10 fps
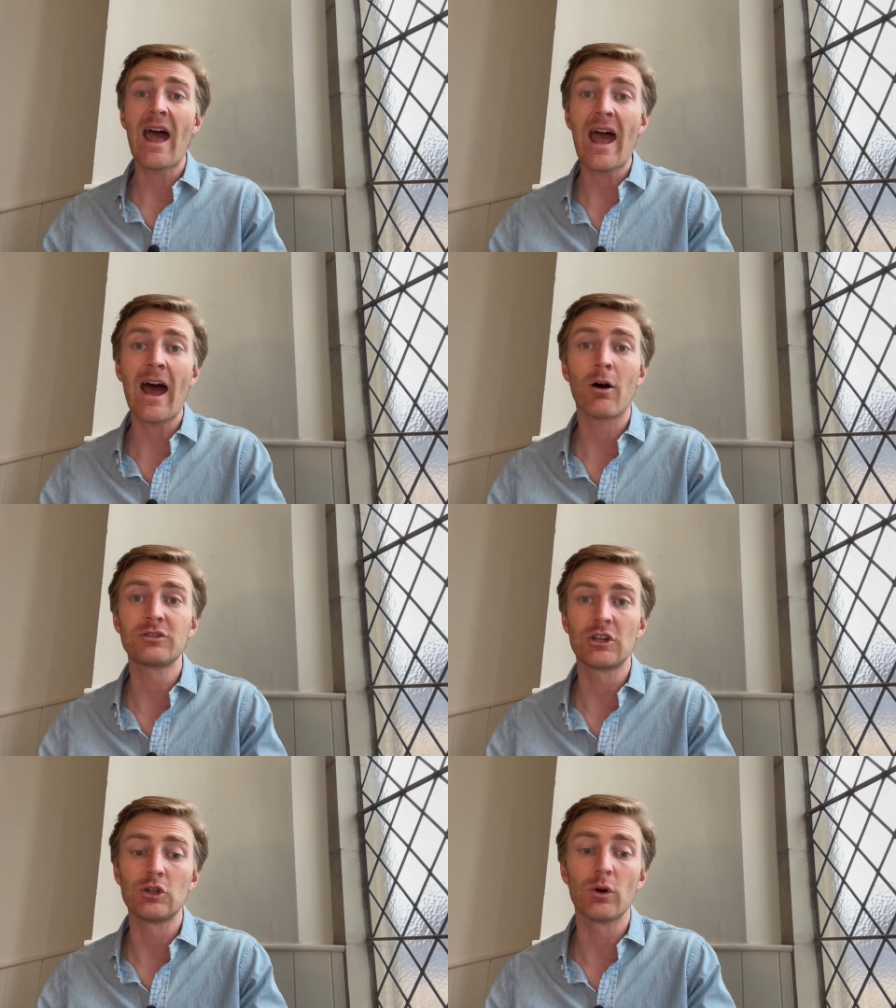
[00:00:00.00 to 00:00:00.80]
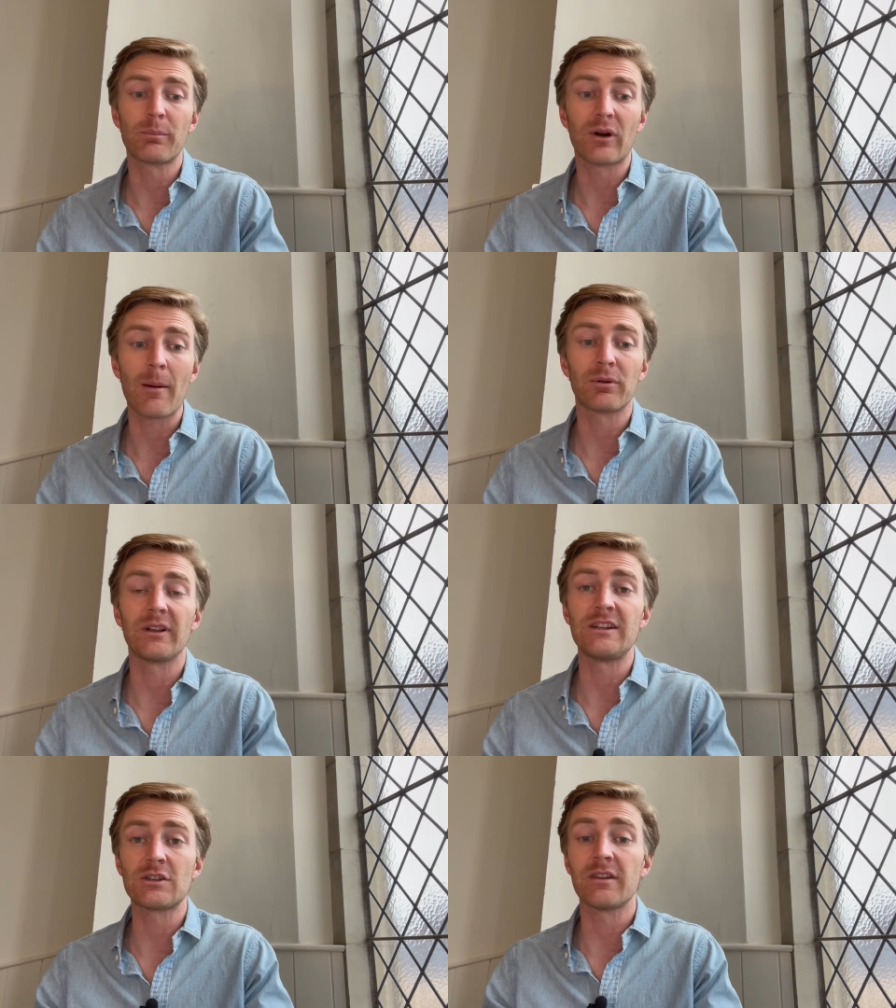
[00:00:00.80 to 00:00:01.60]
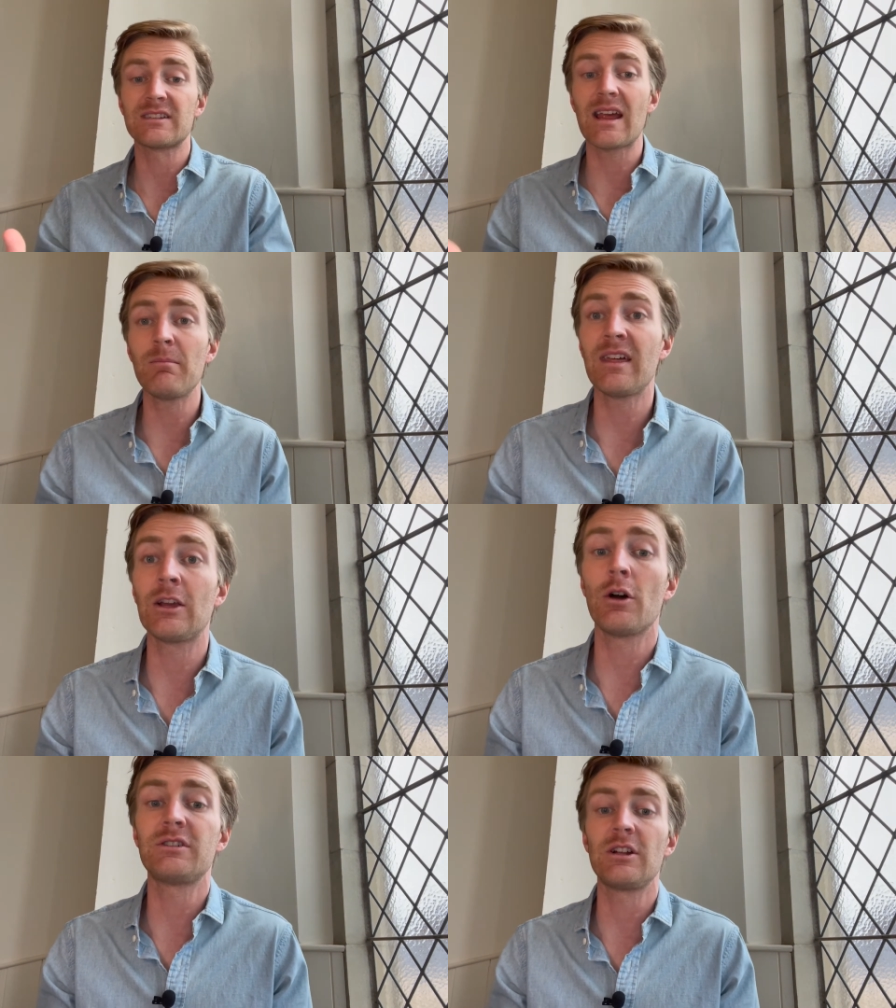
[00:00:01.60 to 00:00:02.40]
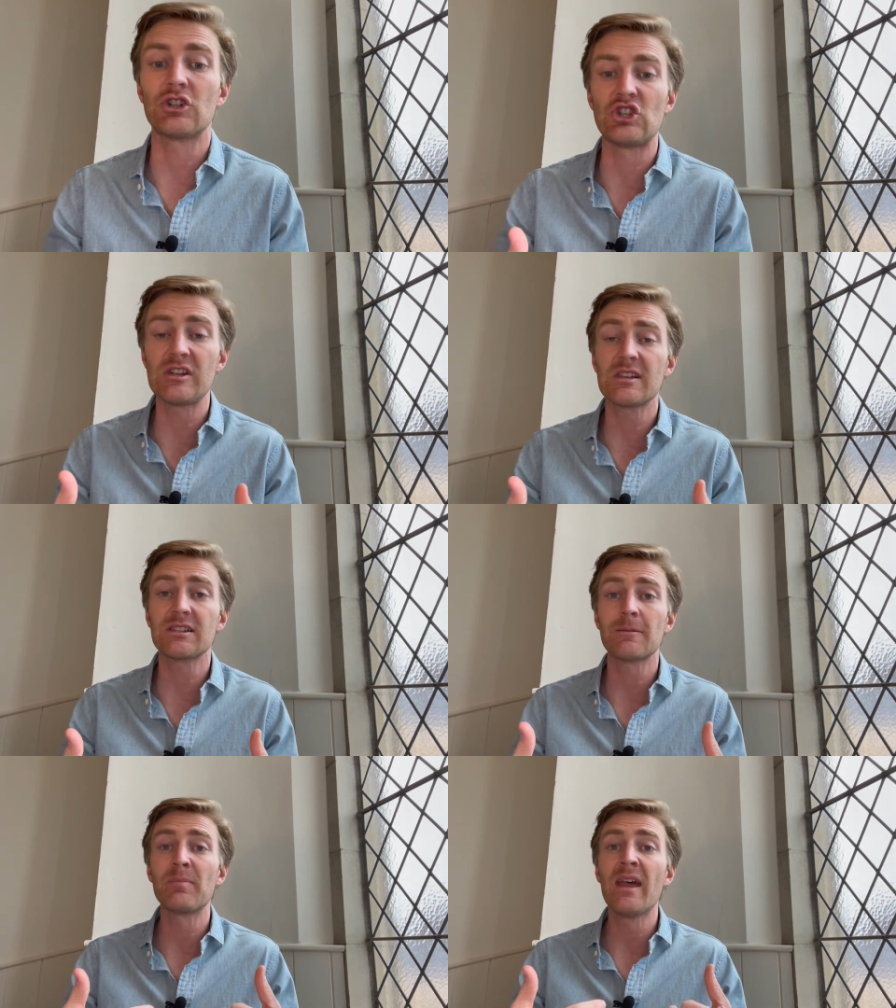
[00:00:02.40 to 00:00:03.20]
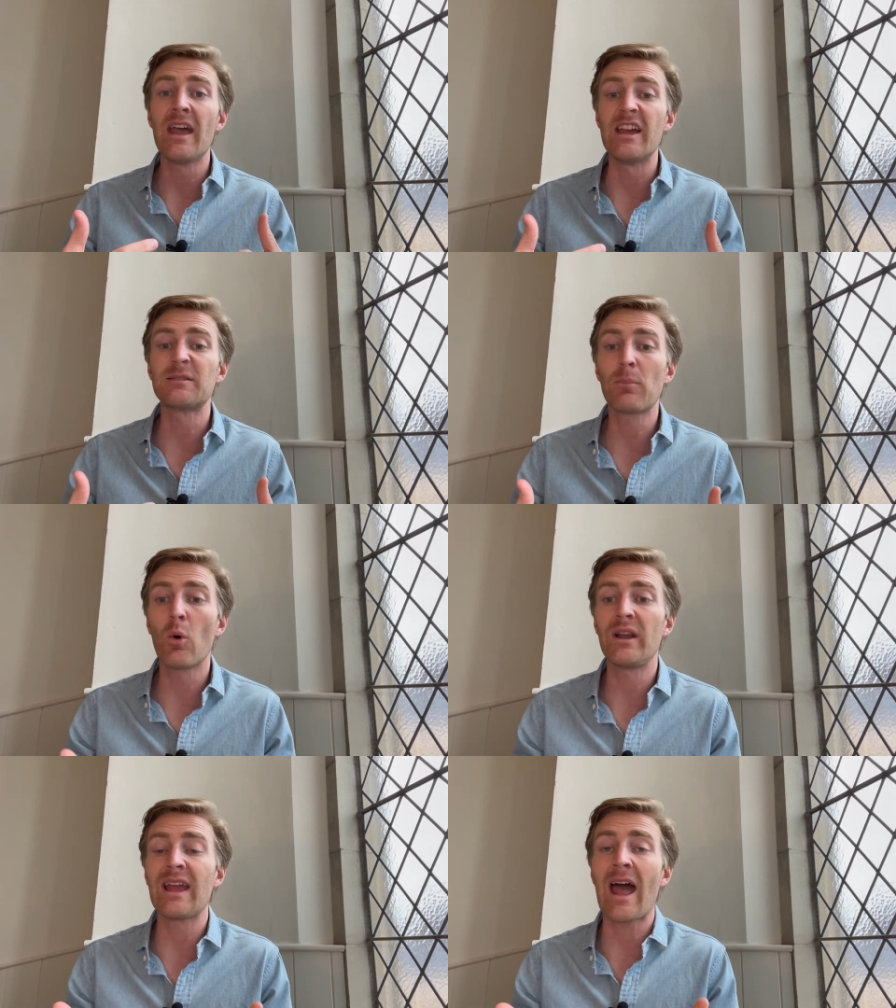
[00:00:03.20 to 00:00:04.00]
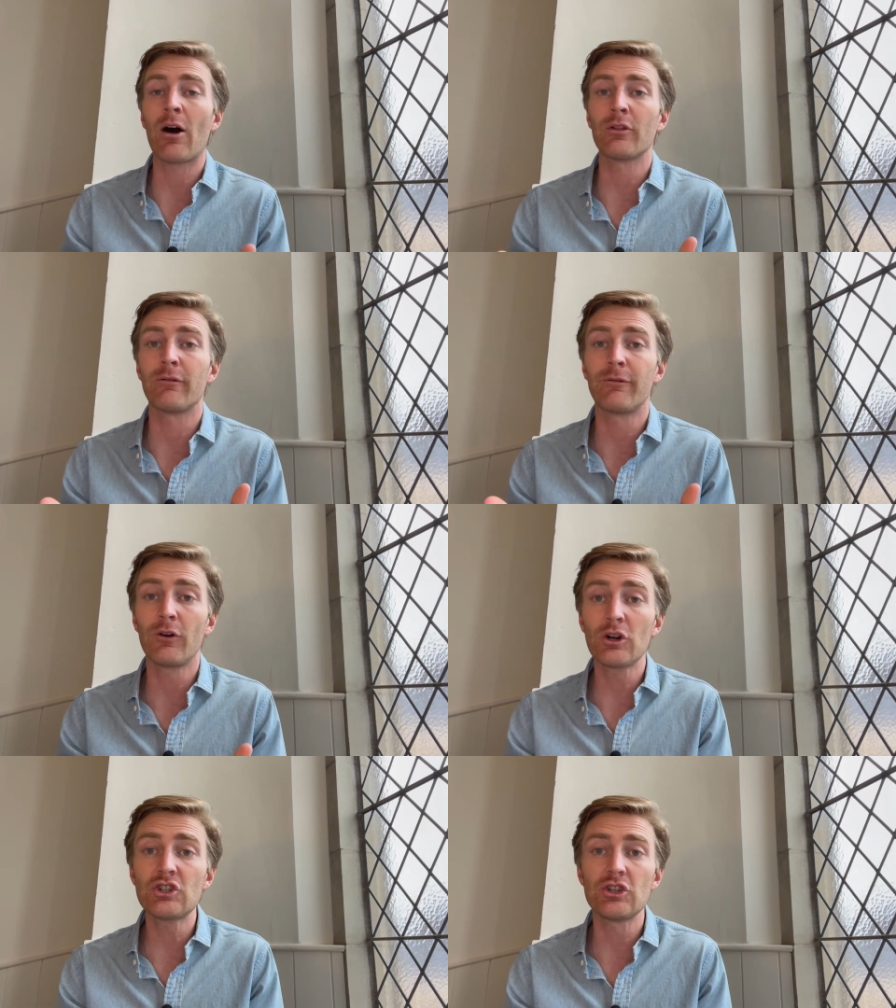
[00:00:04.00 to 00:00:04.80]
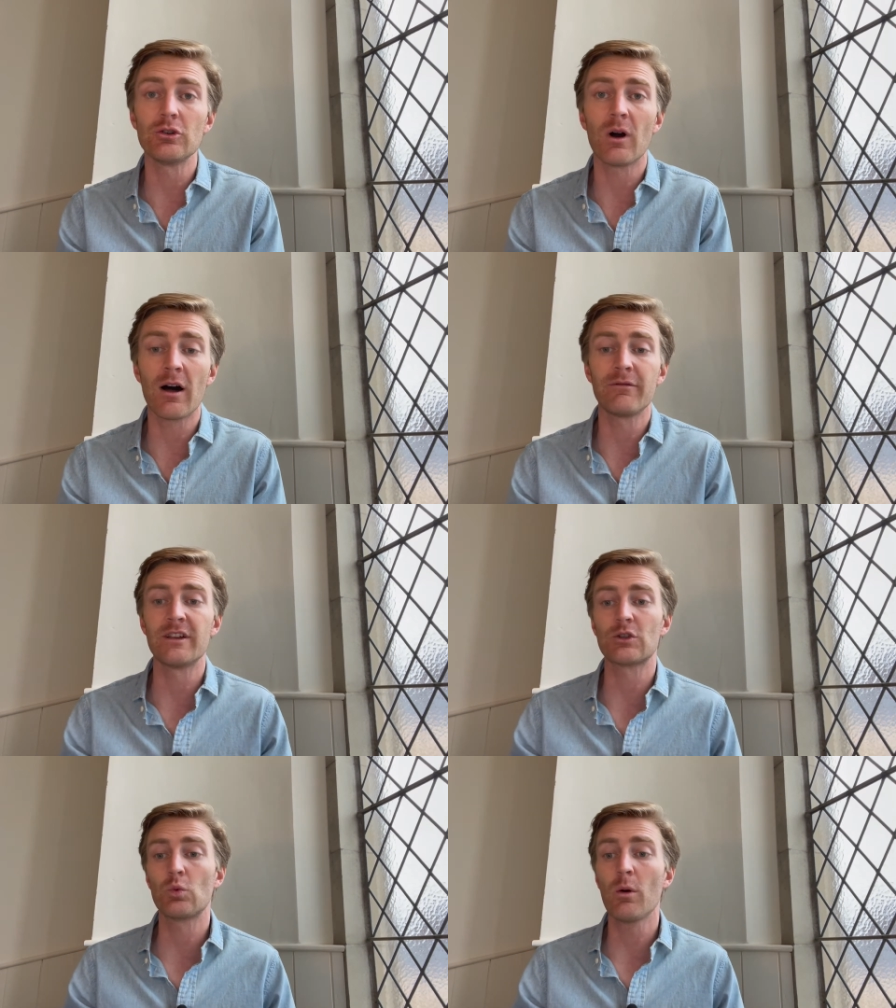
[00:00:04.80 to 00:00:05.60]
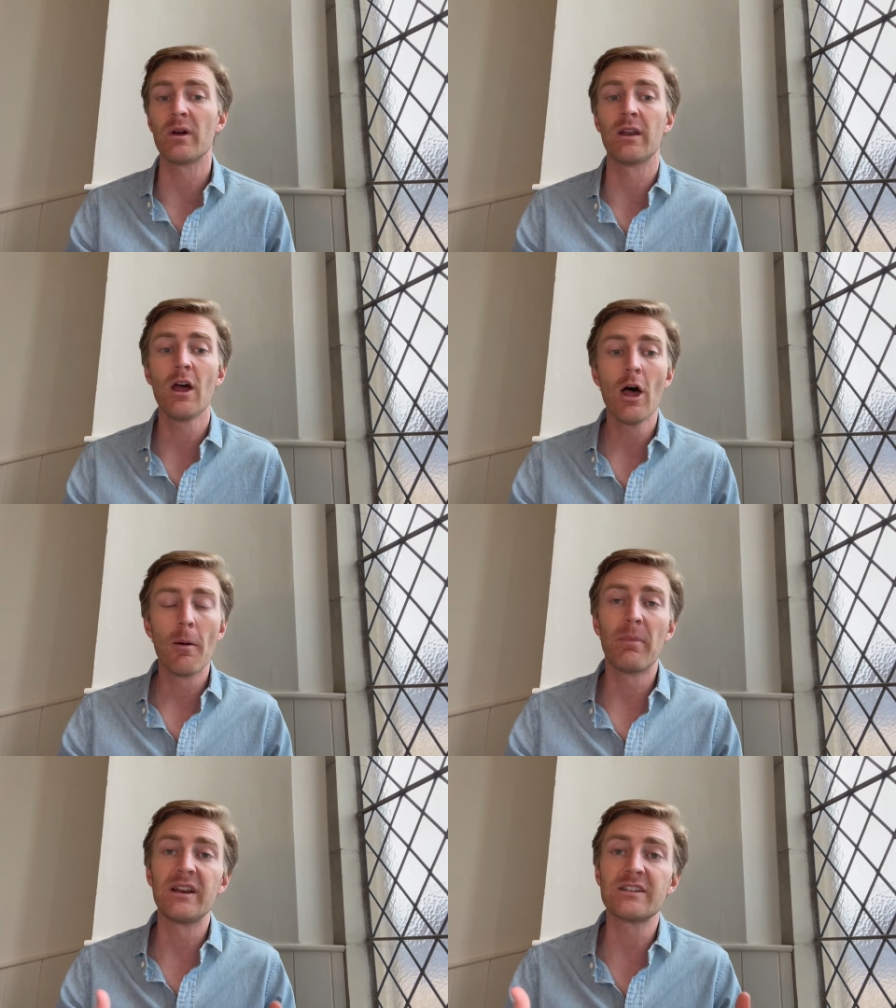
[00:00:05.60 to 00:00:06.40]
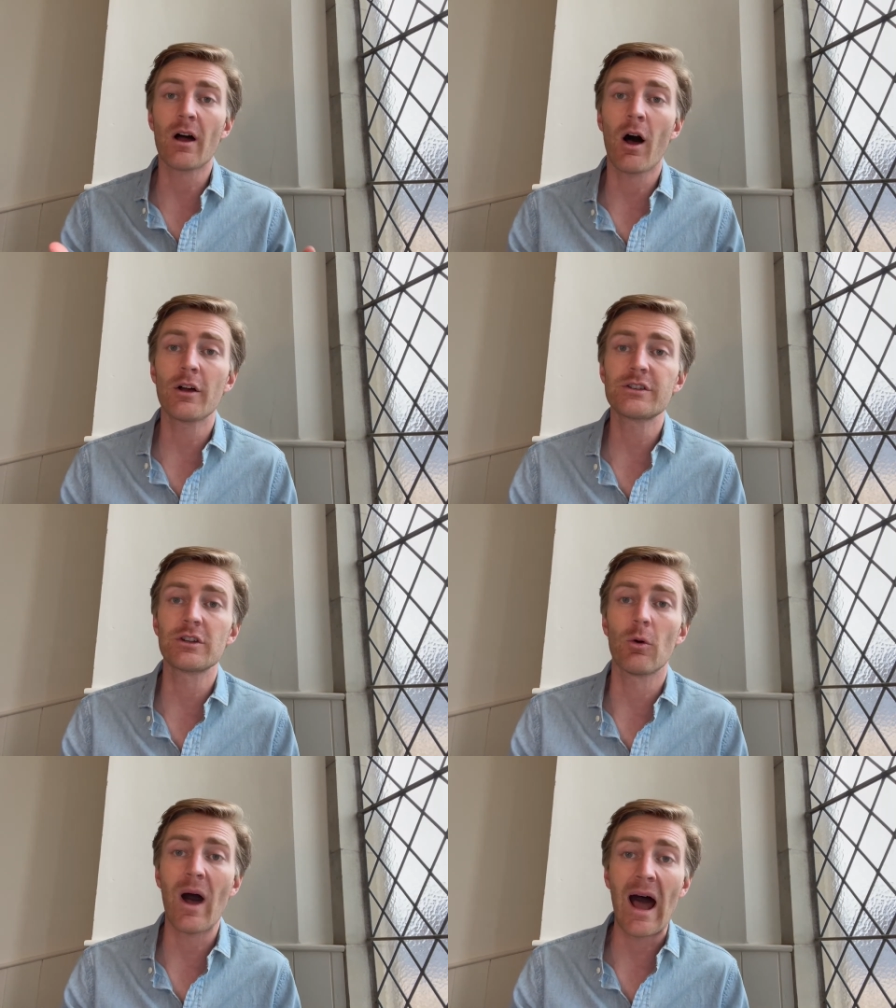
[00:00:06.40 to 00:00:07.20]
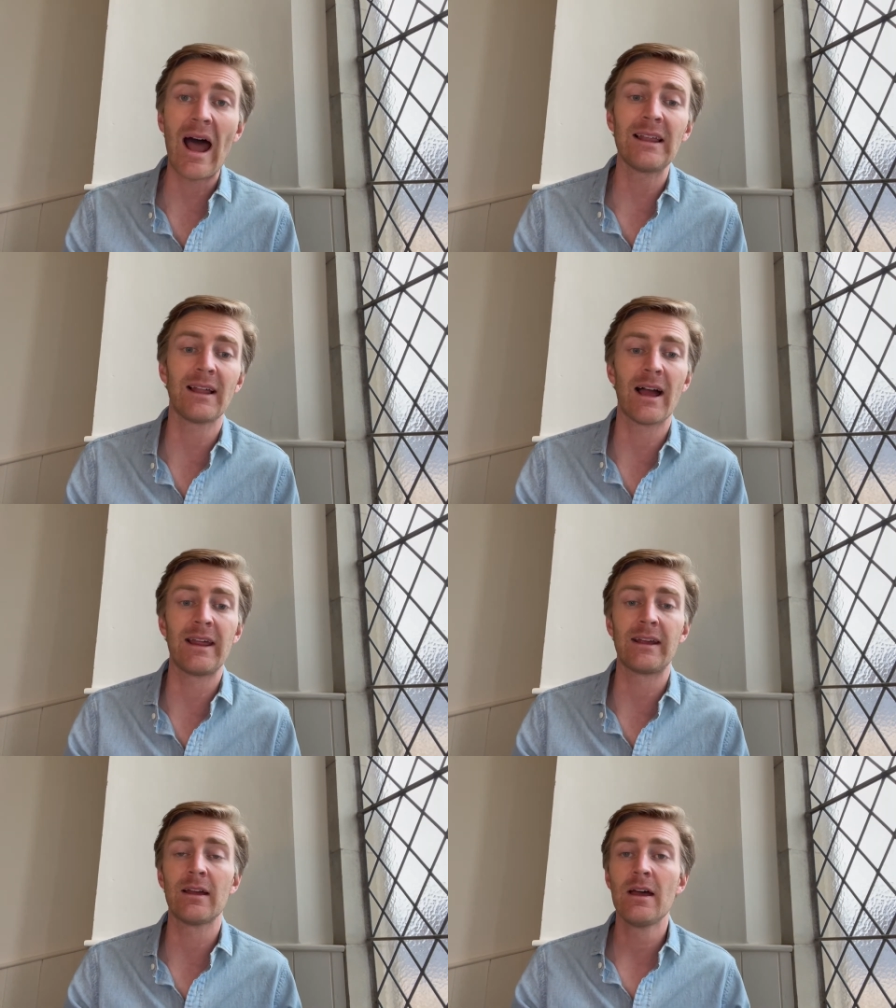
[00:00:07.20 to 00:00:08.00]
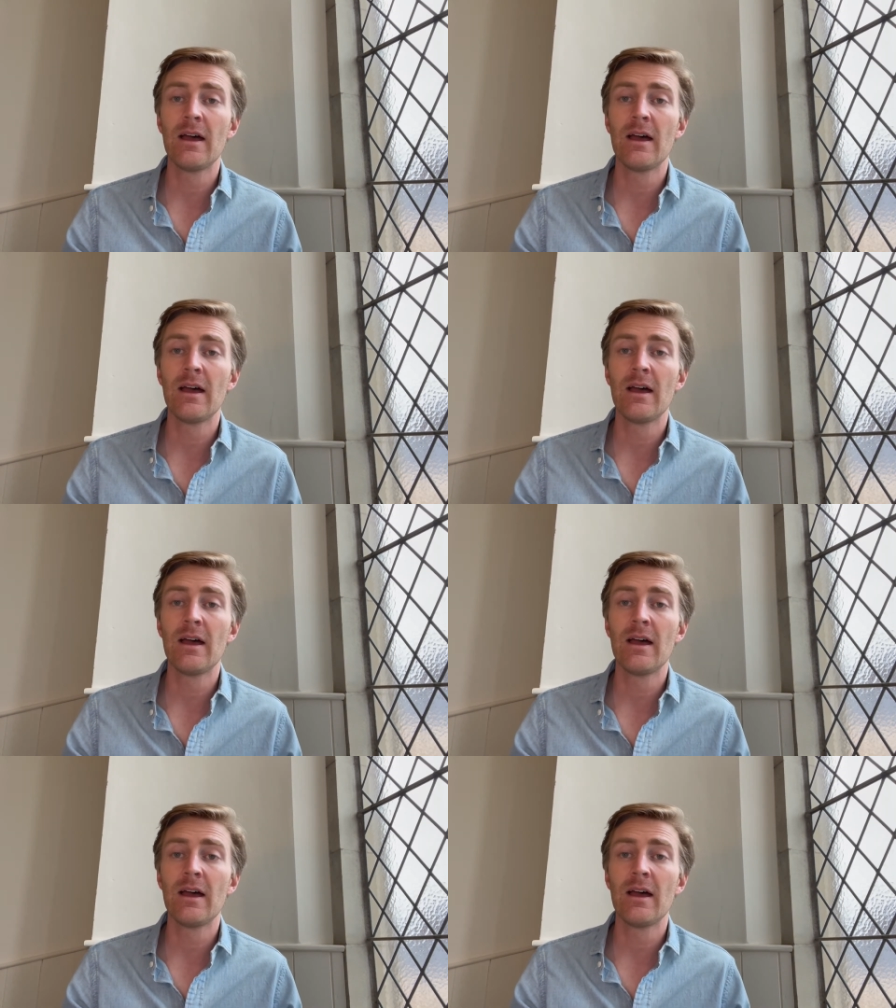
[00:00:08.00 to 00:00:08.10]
how to do it properly. So the same thing goes here. Jesus is pointing out the virtue of this woman, but he's also highlighting